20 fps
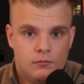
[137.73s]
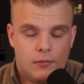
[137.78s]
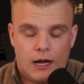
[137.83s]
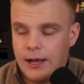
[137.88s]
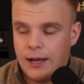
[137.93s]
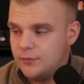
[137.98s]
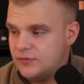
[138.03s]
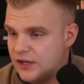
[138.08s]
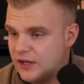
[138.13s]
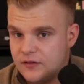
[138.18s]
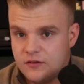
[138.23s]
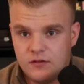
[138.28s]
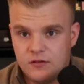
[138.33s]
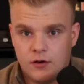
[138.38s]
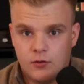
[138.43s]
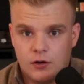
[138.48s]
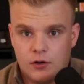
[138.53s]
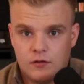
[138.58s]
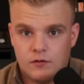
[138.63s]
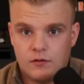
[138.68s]
I'm dead
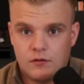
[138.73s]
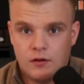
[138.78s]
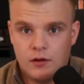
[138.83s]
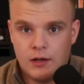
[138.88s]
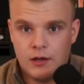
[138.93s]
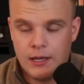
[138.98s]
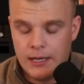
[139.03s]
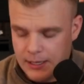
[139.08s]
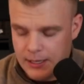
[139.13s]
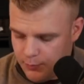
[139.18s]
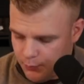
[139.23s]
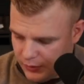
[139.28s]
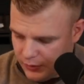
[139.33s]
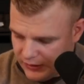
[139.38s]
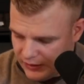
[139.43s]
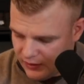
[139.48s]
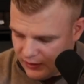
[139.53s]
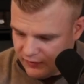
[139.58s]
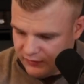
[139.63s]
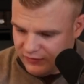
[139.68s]
serious.
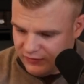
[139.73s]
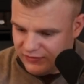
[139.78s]
Because